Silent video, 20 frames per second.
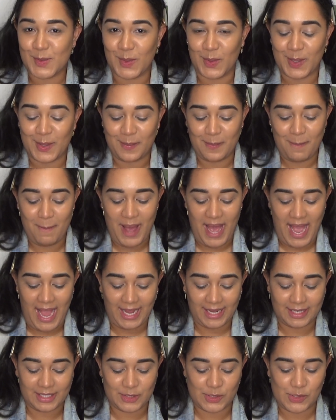welcome
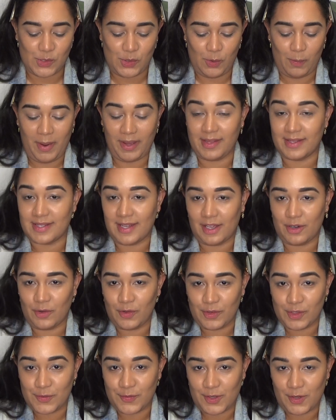back. So by the title
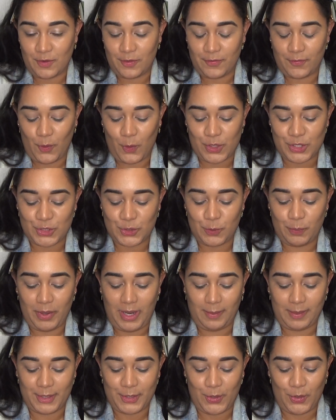of this video, of course, you
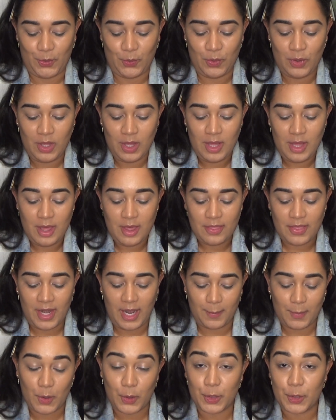probably know that
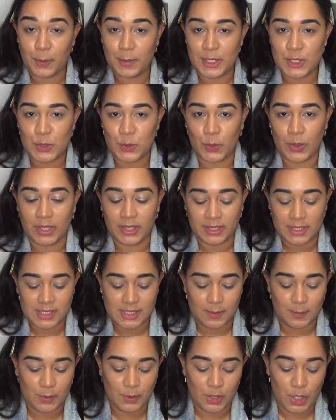I'm going to be doing
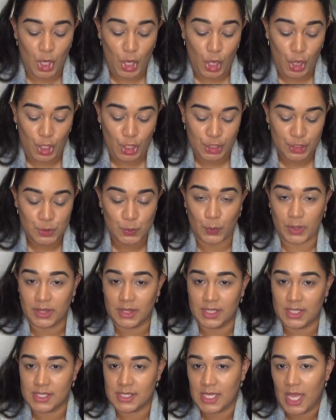some looks with
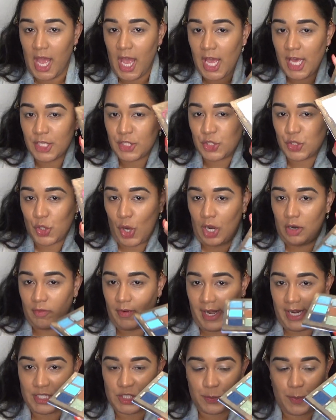this Star
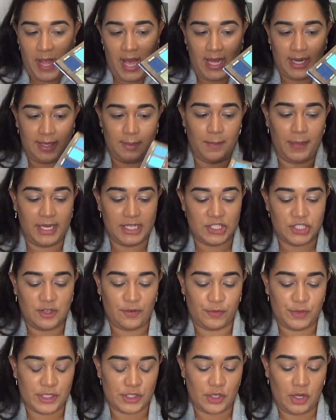Ranch palette by
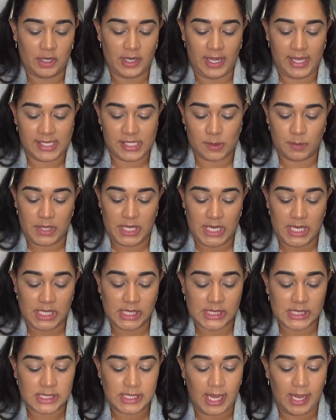Jeffree Star
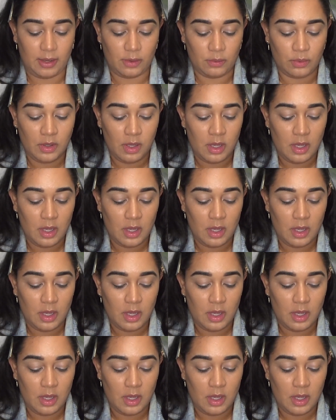Cosmetics. Now,